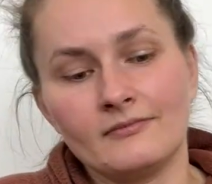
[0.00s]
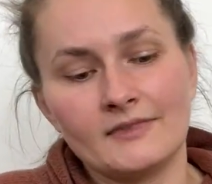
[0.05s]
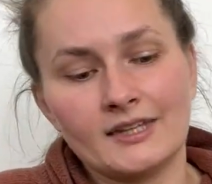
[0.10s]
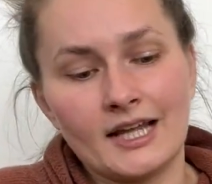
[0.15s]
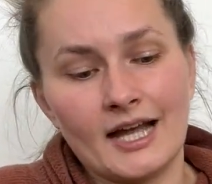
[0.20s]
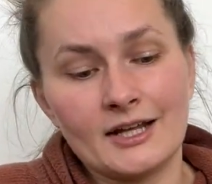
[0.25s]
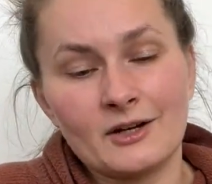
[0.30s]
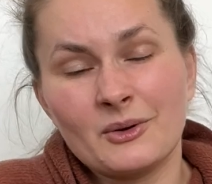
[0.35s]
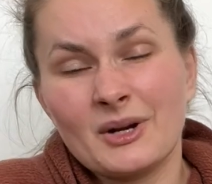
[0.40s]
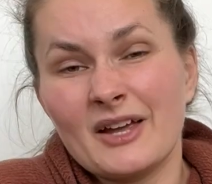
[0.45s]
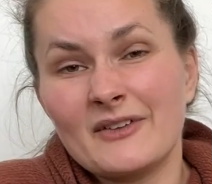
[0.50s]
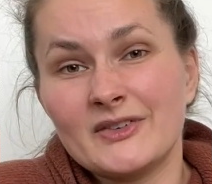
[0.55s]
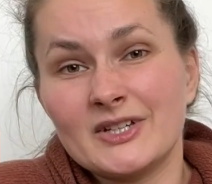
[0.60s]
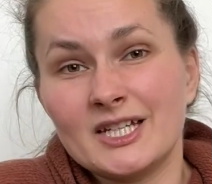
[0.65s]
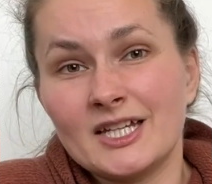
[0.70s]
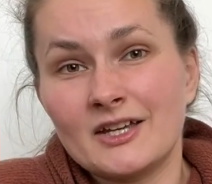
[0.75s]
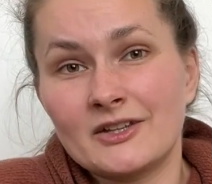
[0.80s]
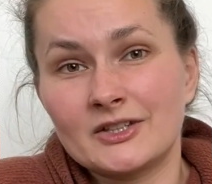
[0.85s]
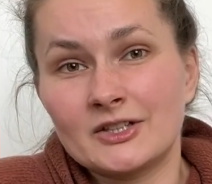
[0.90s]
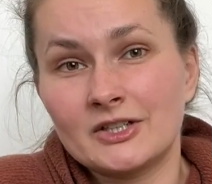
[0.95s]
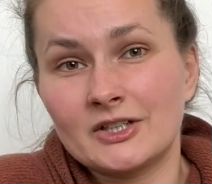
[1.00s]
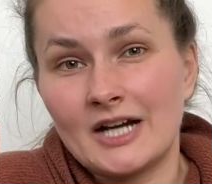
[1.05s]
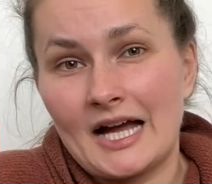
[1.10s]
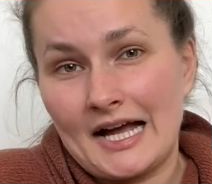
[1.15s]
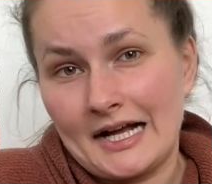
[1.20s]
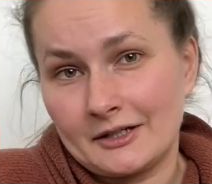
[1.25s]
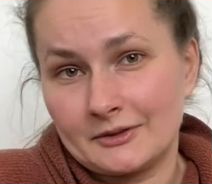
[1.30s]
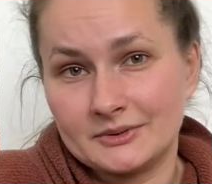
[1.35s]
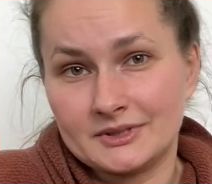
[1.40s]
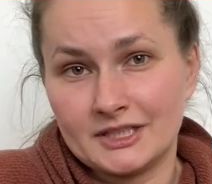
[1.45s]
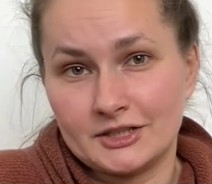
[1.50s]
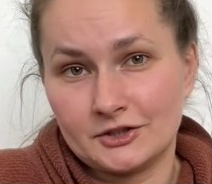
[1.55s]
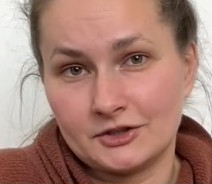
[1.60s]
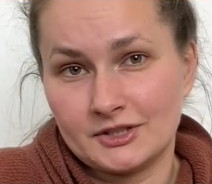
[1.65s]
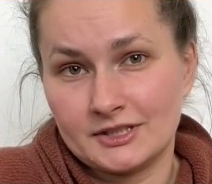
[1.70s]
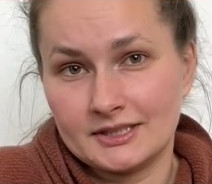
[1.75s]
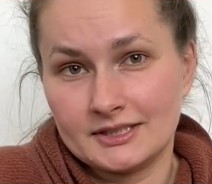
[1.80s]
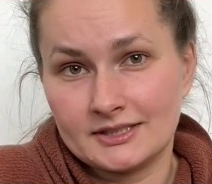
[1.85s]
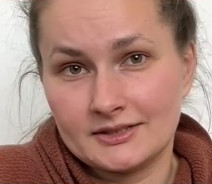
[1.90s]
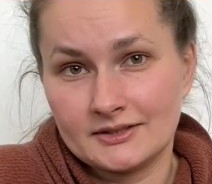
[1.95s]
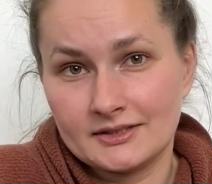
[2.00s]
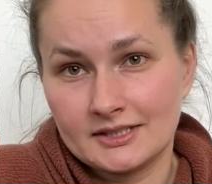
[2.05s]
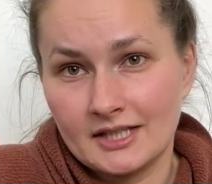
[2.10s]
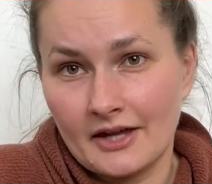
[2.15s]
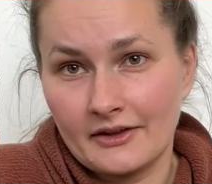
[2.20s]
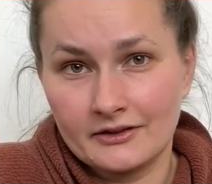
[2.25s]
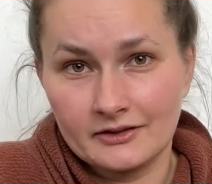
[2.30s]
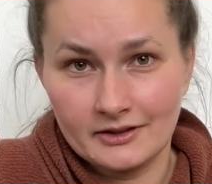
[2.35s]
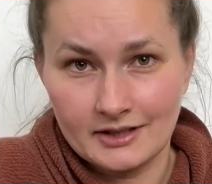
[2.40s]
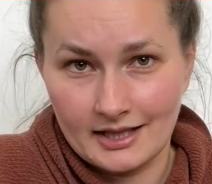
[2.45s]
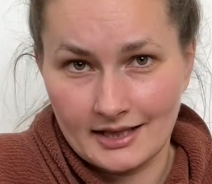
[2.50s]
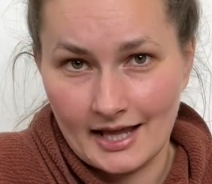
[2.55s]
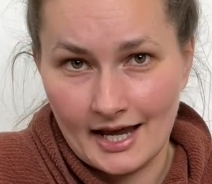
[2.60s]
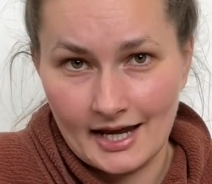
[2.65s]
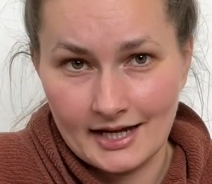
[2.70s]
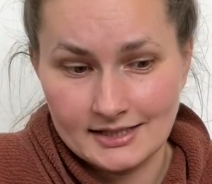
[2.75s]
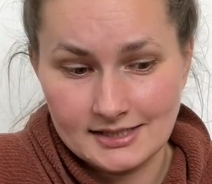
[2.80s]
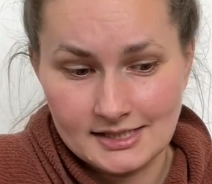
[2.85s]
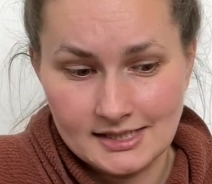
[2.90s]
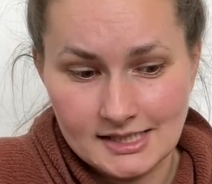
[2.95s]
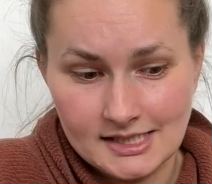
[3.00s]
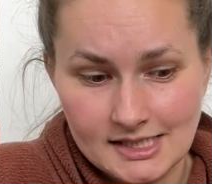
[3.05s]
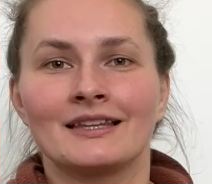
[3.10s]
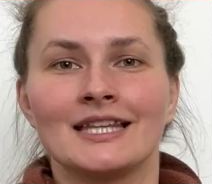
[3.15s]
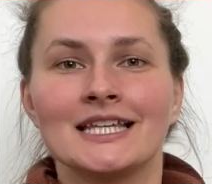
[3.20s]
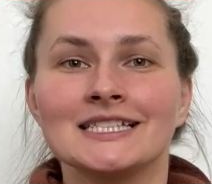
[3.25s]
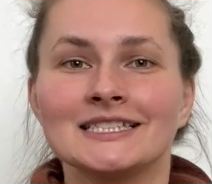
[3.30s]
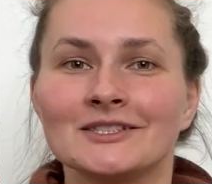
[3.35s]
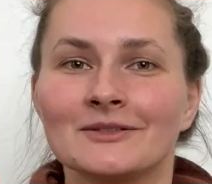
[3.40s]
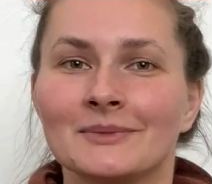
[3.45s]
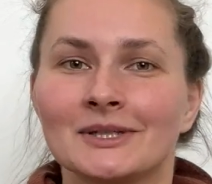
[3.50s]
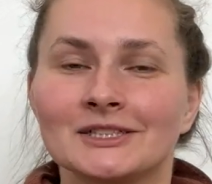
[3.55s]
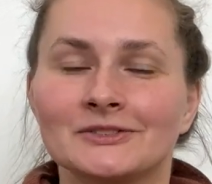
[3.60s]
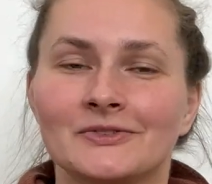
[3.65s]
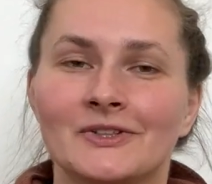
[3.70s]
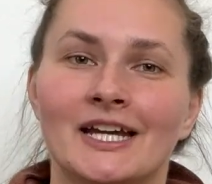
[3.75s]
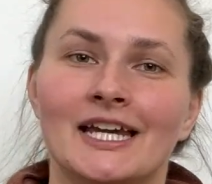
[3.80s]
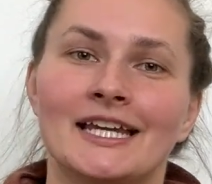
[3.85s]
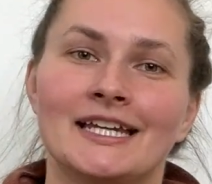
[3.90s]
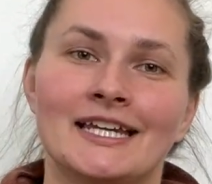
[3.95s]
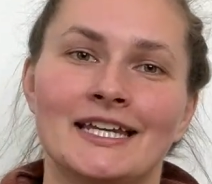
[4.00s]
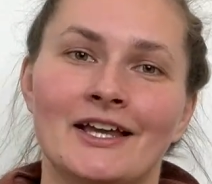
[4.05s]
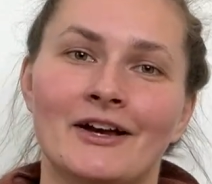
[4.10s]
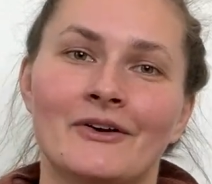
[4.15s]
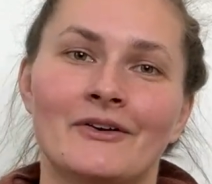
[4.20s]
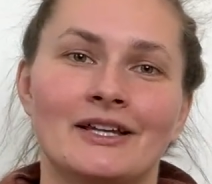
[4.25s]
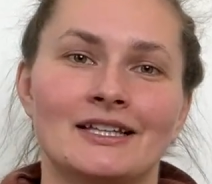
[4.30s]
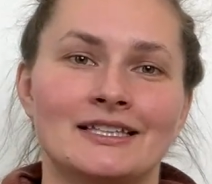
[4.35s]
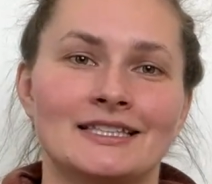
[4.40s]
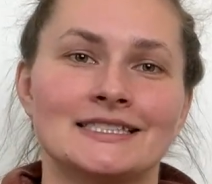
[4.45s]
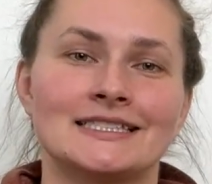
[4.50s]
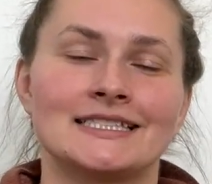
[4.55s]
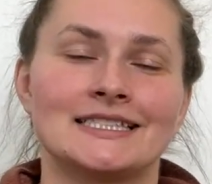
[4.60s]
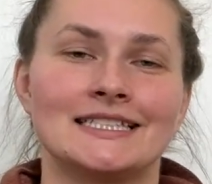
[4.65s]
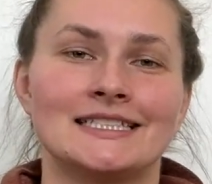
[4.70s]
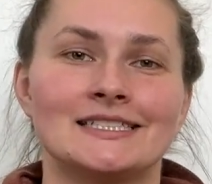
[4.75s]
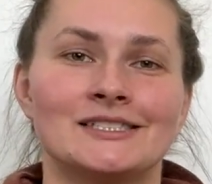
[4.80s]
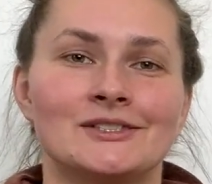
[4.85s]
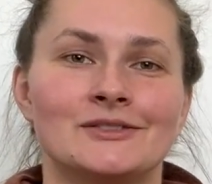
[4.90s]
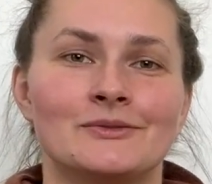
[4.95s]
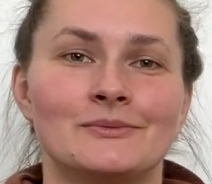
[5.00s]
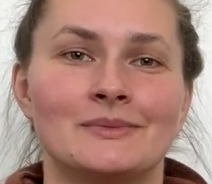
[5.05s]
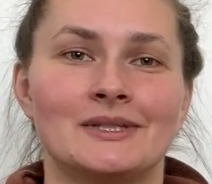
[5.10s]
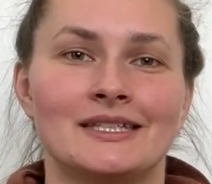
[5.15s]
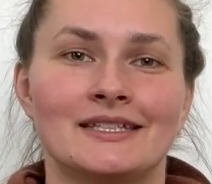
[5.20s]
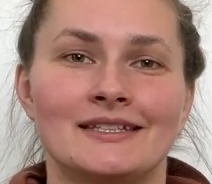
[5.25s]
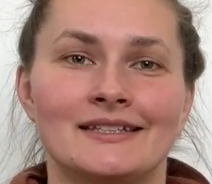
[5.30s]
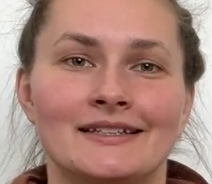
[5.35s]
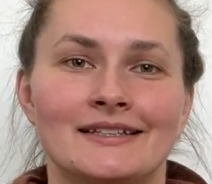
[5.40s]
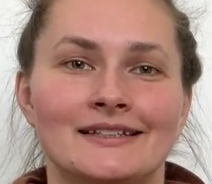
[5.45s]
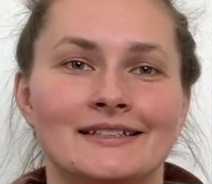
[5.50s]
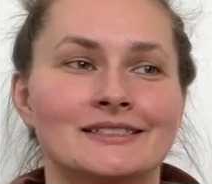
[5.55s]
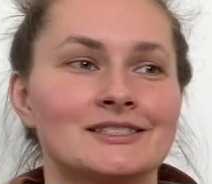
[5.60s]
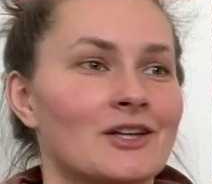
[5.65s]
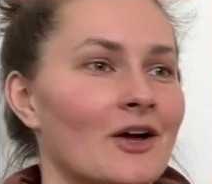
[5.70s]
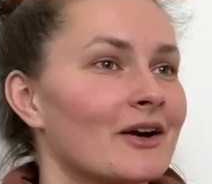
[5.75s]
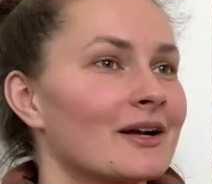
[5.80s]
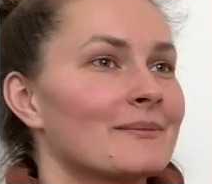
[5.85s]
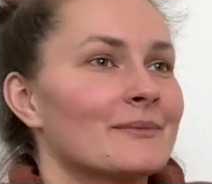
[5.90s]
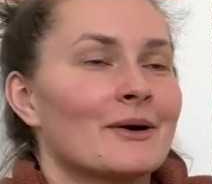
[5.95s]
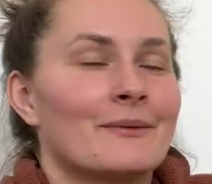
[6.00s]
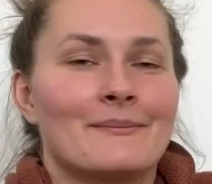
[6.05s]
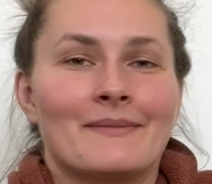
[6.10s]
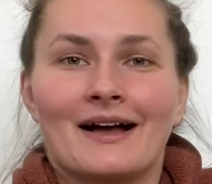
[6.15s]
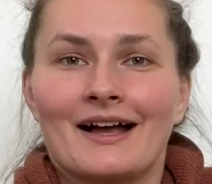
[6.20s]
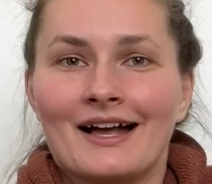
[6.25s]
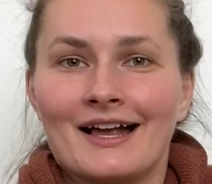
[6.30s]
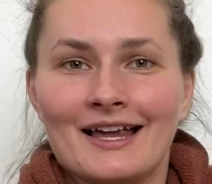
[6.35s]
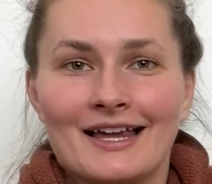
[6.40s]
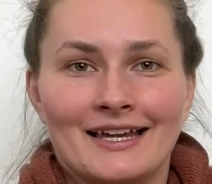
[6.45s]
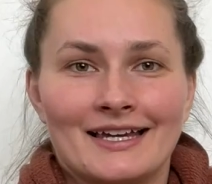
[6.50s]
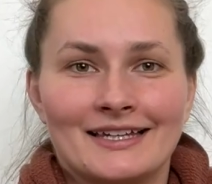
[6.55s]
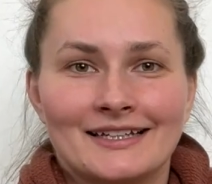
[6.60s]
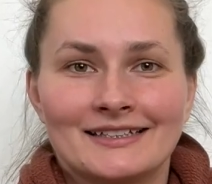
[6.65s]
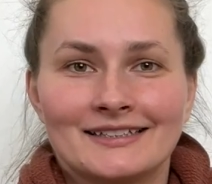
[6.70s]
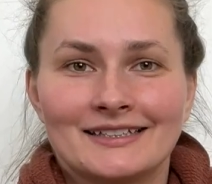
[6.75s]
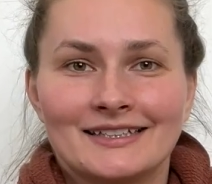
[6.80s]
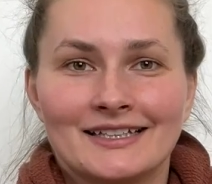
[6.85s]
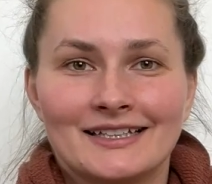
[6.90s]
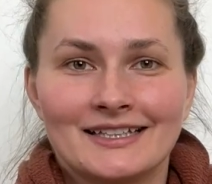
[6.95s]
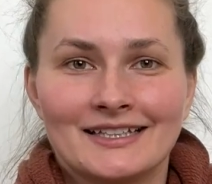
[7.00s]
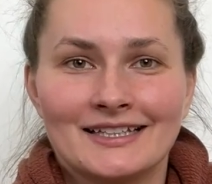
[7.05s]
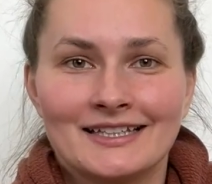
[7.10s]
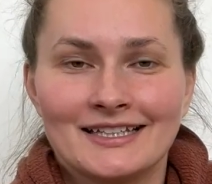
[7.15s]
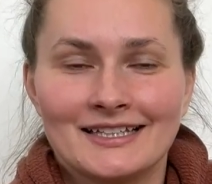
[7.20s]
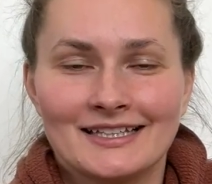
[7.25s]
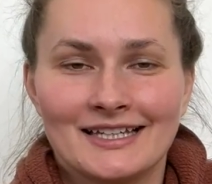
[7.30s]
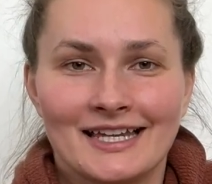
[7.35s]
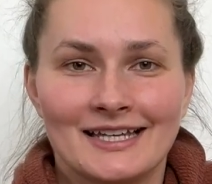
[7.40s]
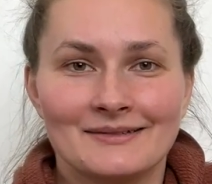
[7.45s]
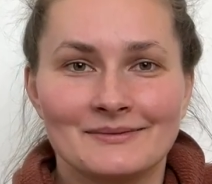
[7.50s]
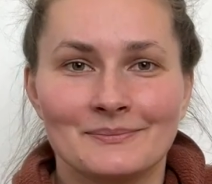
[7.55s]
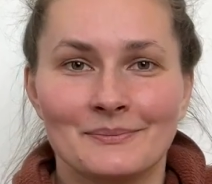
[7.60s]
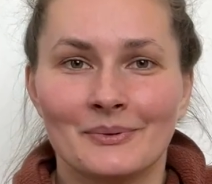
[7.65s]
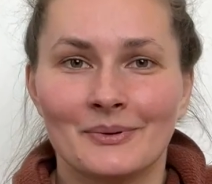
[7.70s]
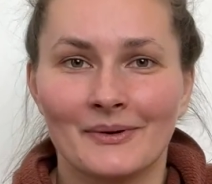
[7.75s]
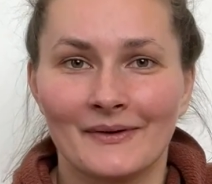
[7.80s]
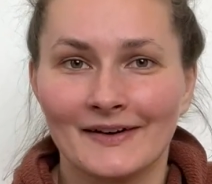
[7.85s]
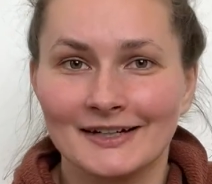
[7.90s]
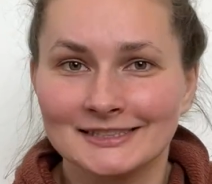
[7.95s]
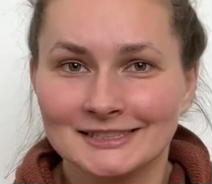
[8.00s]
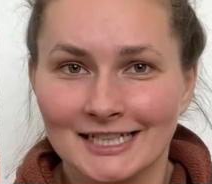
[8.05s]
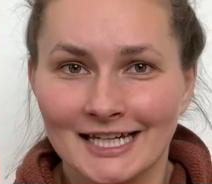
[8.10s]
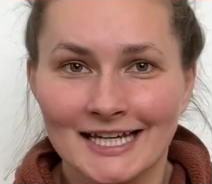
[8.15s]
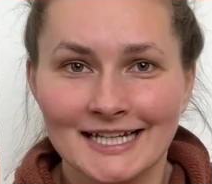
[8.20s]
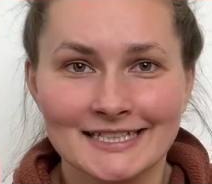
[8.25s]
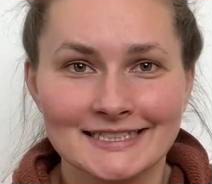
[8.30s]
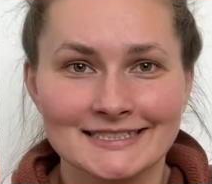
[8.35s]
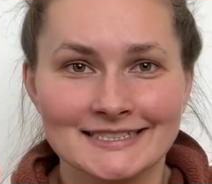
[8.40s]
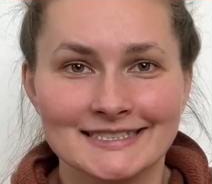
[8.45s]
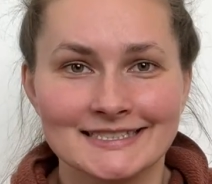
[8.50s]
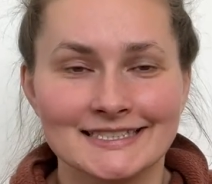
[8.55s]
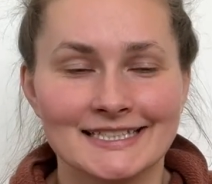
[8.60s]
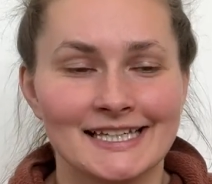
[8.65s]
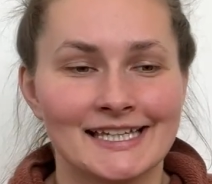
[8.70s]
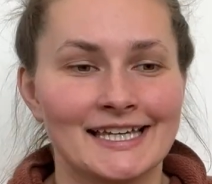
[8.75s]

I don't have any other acquisitions other than that. Thanks so much for hanging out and listening to me talk about my knit projects.